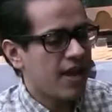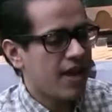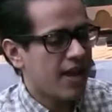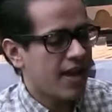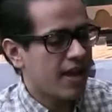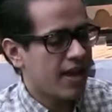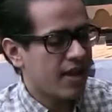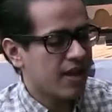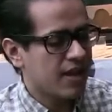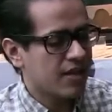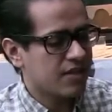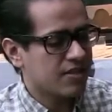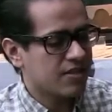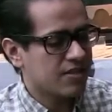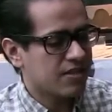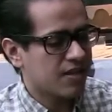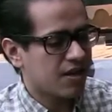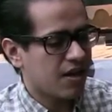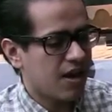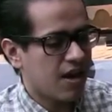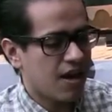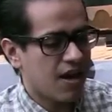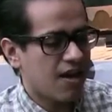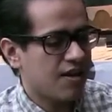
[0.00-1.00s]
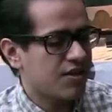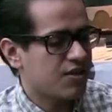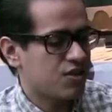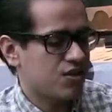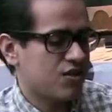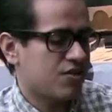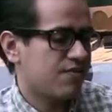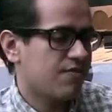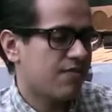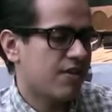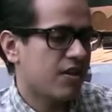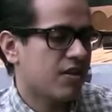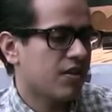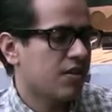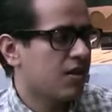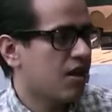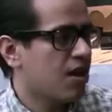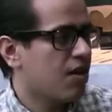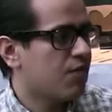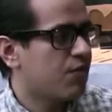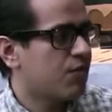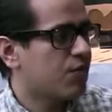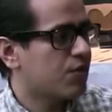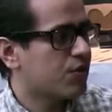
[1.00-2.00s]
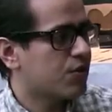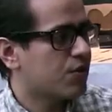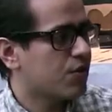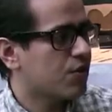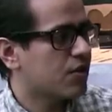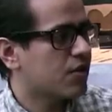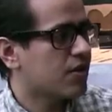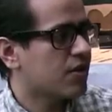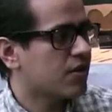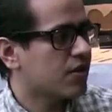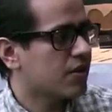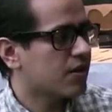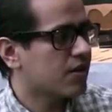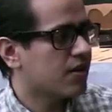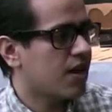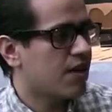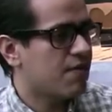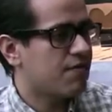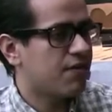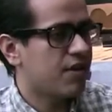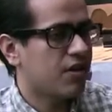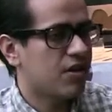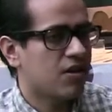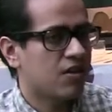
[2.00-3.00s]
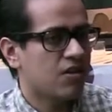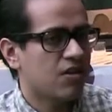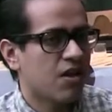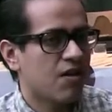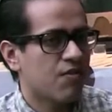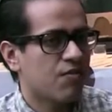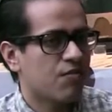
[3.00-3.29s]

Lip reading: and I just fell in love with cooking. I fell in